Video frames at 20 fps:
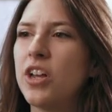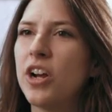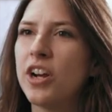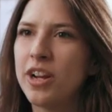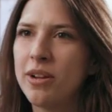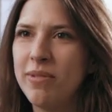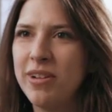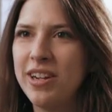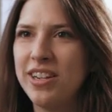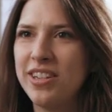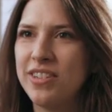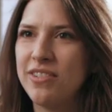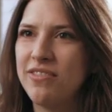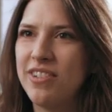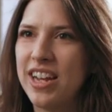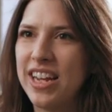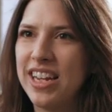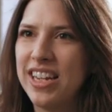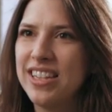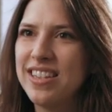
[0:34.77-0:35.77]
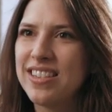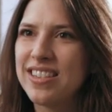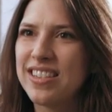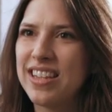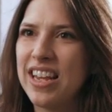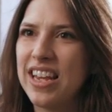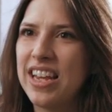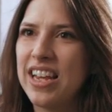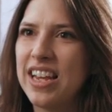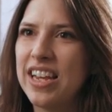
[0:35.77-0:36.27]
Argaman and Defiance,
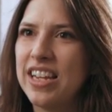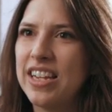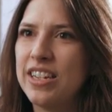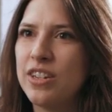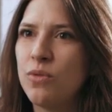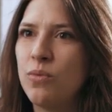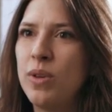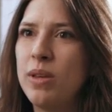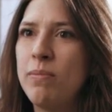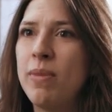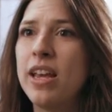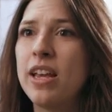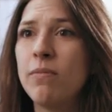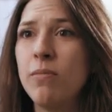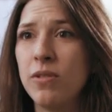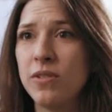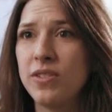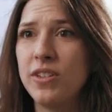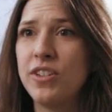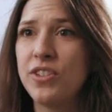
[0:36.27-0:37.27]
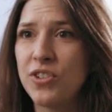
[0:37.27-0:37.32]
and we make mostly